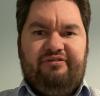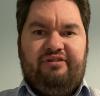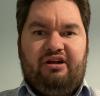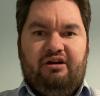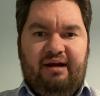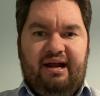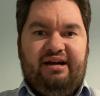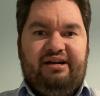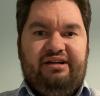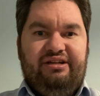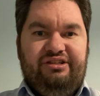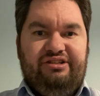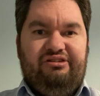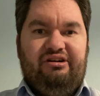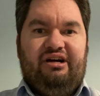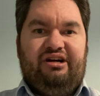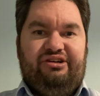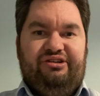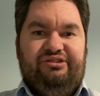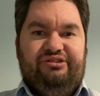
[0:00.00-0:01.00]
correct
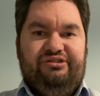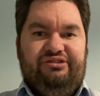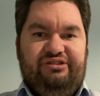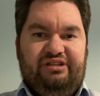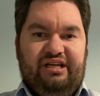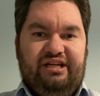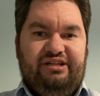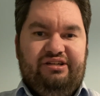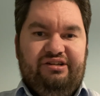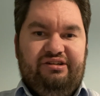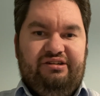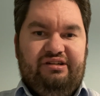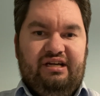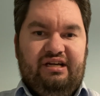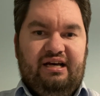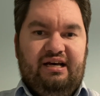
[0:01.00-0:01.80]
instructions. They should